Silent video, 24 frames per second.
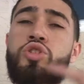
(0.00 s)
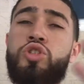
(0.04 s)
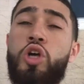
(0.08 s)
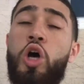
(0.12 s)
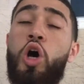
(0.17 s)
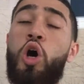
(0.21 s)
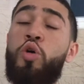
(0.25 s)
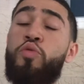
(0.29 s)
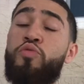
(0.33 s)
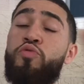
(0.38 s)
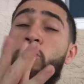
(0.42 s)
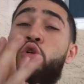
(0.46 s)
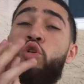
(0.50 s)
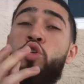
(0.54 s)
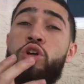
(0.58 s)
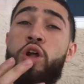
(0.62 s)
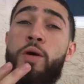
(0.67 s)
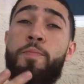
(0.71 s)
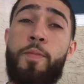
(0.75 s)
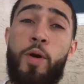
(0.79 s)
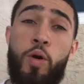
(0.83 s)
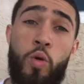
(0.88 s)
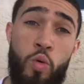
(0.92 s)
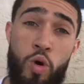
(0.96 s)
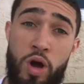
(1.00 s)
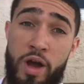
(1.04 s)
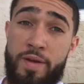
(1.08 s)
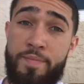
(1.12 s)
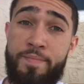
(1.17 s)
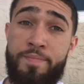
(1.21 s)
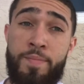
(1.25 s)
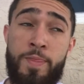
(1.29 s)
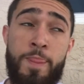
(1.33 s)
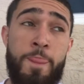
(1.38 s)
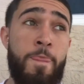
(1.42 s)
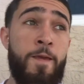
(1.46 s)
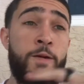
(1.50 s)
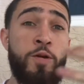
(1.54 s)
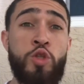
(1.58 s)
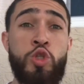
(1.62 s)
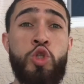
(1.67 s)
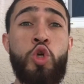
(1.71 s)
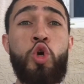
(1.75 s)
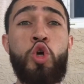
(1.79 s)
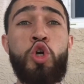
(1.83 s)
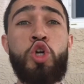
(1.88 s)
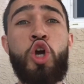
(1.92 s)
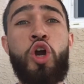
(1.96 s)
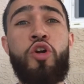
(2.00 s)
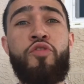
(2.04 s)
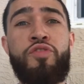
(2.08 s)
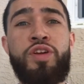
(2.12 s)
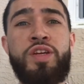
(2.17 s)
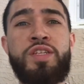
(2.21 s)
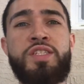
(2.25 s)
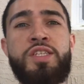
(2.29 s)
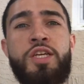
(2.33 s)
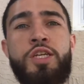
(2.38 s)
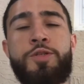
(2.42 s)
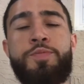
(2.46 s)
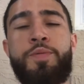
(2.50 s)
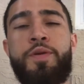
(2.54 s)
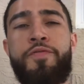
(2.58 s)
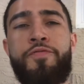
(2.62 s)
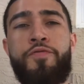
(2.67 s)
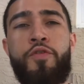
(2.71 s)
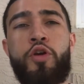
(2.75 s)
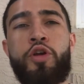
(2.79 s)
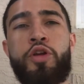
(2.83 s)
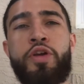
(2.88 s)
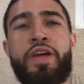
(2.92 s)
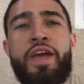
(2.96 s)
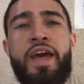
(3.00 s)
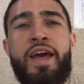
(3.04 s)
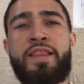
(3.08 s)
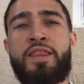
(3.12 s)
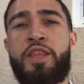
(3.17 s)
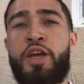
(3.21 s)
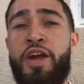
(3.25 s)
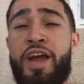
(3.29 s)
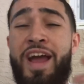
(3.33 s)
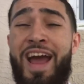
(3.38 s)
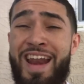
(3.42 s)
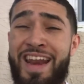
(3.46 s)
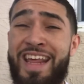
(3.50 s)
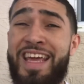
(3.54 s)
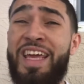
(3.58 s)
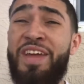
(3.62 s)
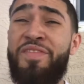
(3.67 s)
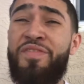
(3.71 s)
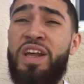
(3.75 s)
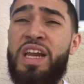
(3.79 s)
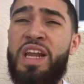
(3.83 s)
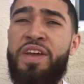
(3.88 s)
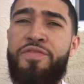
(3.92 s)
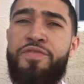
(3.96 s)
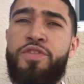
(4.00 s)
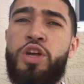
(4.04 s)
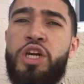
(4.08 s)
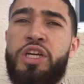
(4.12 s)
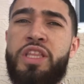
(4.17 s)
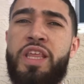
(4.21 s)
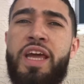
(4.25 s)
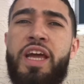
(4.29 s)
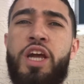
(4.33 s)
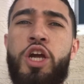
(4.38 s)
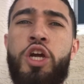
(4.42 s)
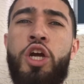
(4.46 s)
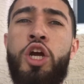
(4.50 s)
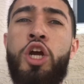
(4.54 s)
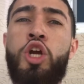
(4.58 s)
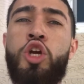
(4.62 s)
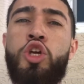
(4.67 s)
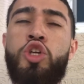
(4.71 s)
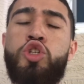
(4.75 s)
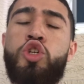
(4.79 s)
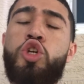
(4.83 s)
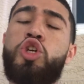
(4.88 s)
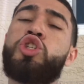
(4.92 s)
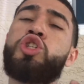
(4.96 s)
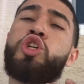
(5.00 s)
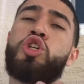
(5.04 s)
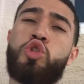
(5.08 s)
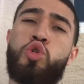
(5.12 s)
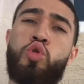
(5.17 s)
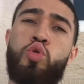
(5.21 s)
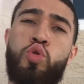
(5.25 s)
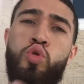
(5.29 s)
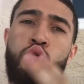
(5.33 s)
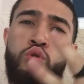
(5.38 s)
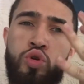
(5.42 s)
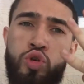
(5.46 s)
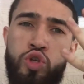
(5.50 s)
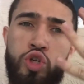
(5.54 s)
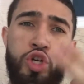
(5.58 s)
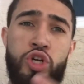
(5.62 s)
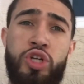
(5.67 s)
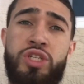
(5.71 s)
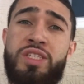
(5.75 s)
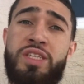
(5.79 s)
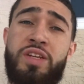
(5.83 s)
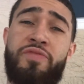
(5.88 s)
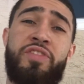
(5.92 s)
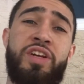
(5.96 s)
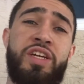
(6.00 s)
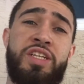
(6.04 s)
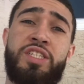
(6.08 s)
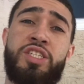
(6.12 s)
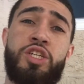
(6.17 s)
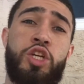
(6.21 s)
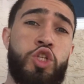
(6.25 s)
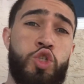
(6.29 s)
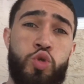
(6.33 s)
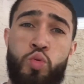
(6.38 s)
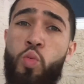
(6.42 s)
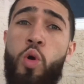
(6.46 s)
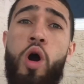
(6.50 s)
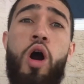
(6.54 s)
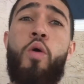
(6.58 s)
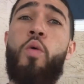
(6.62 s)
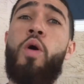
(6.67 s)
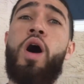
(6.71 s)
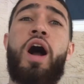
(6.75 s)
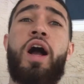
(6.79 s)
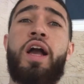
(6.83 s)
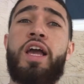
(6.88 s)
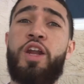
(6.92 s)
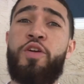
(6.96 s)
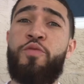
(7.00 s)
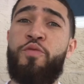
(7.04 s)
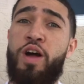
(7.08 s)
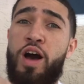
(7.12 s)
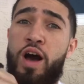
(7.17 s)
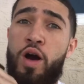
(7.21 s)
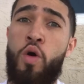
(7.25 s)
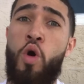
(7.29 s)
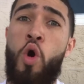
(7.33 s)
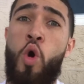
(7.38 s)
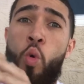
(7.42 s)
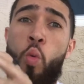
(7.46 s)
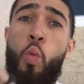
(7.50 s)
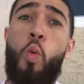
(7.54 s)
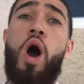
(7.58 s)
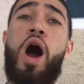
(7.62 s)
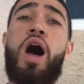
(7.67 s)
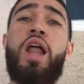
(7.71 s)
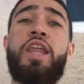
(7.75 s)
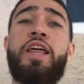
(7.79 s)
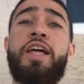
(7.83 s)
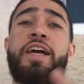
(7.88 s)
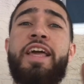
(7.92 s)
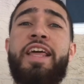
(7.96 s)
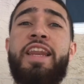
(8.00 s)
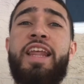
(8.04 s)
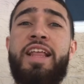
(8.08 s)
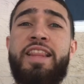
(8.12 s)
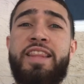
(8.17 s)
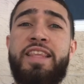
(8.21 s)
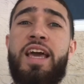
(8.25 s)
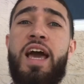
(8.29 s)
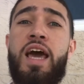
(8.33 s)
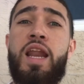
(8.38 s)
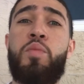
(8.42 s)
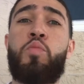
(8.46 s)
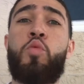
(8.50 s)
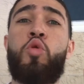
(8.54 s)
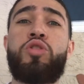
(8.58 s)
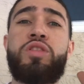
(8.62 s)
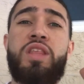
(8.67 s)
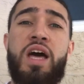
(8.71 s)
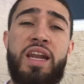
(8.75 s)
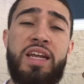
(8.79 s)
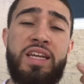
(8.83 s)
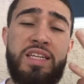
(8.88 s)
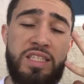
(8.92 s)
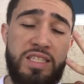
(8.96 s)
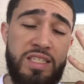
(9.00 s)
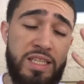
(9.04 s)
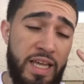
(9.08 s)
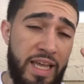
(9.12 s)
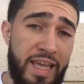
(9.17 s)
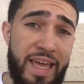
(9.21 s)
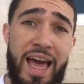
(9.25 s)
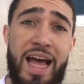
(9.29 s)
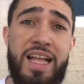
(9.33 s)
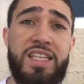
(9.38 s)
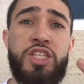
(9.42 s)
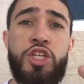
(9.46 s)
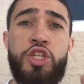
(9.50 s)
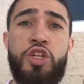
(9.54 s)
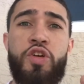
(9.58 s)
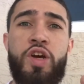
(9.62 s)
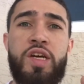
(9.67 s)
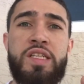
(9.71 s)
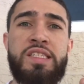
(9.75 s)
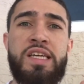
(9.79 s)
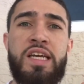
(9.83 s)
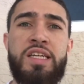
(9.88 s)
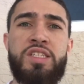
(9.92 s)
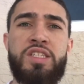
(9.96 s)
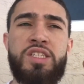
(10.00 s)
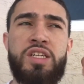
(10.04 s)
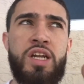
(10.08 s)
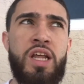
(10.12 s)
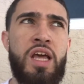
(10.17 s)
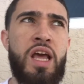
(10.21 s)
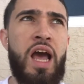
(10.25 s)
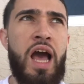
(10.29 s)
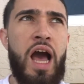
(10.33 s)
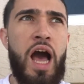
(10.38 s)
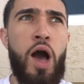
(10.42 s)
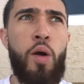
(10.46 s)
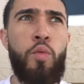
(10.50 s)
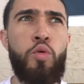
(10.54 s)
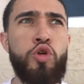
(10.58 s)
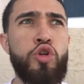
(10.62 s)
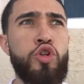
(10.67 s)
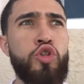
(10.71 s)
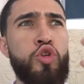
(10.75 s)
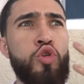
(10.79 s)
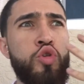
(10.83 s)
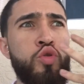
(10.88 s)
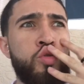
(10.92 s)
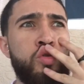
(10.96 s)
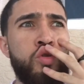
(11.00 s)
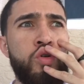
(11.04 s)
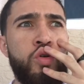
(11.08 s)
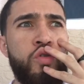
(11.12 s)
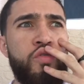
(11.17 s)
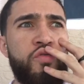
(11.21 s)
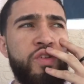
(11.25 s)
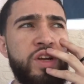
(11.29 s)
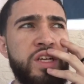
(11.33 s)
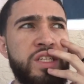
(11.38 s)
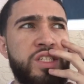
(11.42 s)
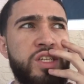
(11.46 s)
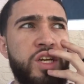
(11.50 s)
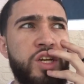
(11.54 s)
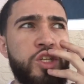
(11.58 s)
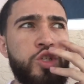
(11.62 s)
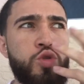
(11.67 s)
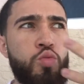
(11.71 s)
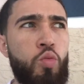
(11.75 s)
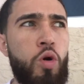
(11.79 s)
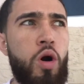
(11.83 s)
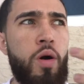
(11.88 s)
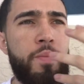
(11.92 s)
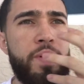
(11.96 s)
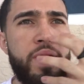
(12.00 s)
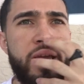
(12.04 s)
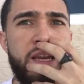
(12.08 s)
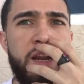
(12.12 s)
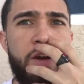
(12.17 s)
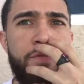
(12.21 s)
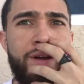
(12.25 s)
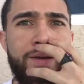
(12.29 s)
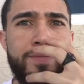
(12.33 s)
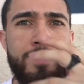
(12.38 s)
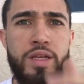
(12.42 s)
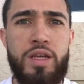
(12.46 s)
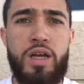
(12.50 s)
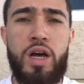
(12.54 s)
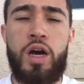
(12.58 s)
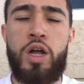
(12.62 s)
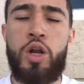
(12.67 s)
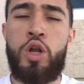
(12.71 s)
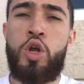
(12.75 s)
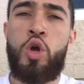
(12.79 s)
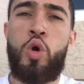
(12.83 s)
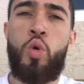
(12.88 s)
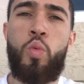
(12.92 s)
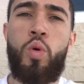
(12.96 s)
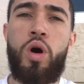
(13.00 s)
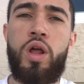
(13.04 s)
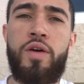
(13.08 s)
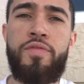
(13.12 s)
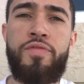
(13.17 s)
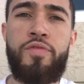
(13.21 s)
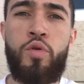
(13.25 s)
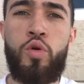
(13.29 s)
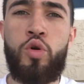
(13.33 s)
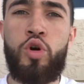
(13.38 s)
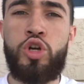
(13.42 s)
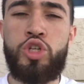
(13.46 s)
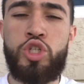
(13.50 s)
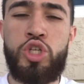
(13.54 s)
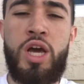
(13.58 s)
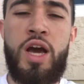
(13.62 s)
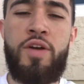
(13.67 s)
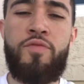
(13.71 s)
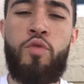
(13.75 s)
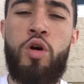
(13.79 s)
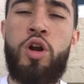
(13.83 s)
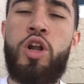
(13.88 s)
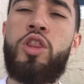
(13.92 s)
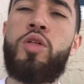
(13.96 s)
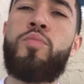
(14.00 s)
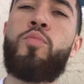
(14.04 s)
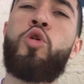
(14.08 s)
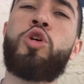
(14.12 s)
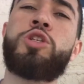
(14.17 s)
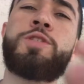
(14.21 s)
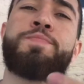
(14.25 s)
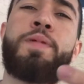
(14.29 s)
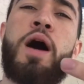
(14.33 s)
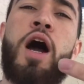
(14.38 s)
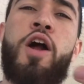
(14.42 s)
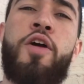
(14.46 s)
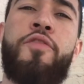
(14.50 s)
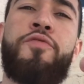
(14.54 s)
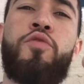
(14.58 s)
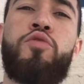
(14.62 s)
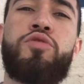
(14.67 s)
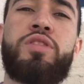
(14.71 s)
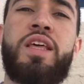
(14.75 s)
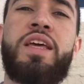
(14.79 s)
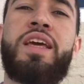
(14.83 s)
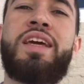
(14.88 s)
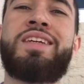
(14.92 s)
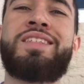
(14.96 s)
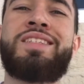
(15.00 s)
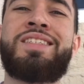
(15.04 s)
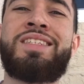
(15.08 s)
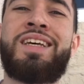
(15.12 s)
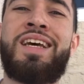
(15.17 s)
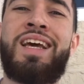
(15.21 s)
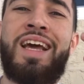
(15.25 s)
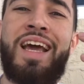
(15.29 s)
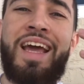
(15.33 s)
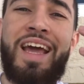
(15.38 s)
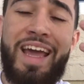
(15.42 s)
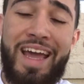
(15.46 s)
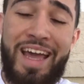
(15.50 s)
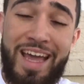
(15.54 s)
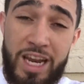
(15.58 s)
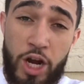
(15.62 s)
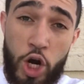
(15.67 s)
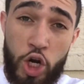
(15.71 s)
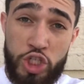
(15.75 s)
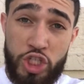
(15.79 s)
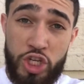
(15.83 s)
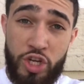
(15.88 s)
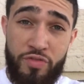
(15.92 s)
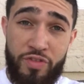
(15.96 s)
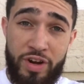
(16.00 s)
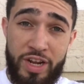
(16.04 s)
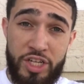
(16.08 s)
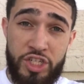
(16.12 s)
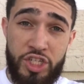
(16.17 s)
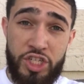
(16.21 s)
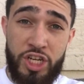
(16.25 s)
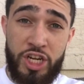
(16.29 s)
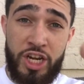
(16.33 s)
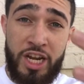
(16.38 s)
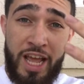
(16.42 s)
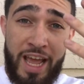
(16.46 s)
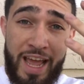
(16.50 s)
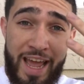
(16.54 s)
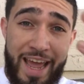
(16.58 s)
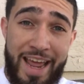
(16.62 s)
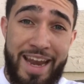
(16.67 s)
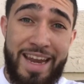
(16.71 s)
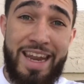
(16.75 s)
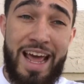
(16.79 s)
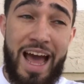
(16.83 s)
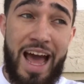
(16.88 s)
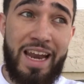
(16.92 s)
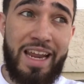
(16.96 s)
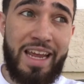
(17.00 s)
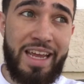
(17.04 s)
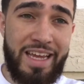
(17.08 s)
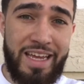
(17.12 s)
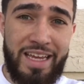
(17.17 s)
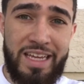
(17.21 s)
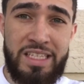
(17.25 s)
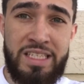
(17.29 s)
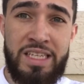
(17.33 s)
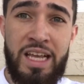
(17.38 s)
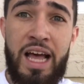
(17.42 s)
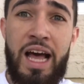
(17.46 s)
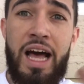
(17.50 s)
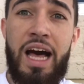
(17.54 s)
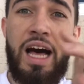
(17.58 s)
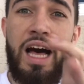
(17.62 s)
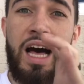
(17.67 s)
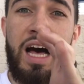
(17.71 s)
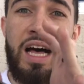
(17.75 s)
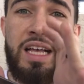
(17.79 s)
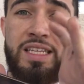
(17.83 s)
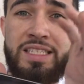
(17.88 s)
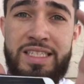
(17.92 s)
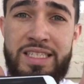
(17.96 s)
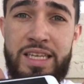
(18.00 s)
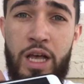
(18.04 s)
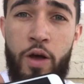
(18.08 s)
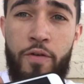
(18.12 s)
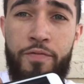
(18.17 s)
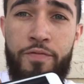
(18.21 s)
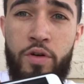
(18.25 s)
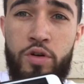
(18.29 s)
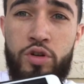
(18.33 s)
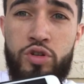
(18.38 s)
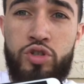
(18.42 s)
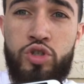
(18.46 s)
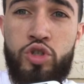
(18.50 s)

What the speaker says: So rule number 1, do your research before you get there, and even if you're there, you should do your research while walking around, while looking at the animal that is catching your attention. How would you do research while being a Repticon? Well, of course, you have one of the most powerful things in our generation, and that is a cell phone.